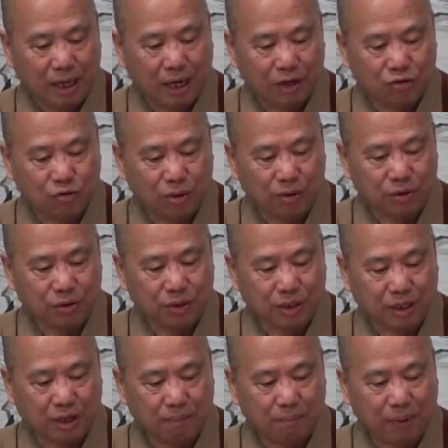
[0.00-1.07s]
are
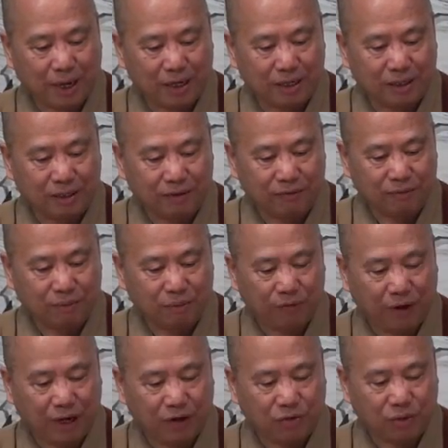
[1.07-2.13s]
atrocious and competitive
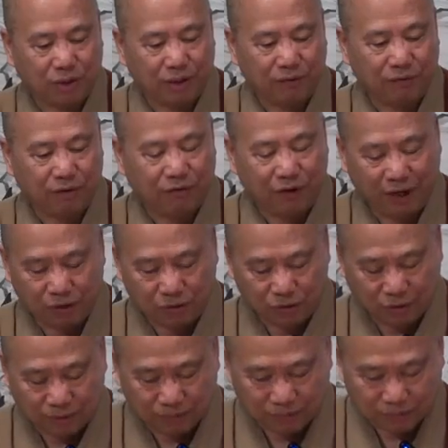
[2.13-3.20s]
with hatred and
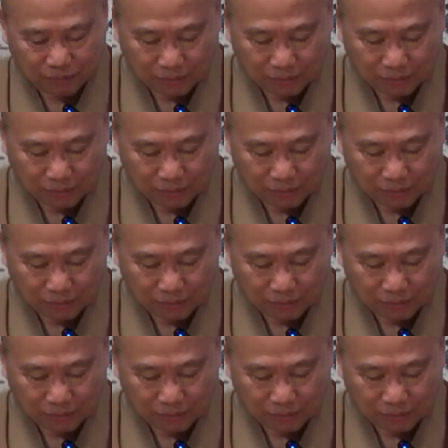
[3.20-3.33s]
revenge?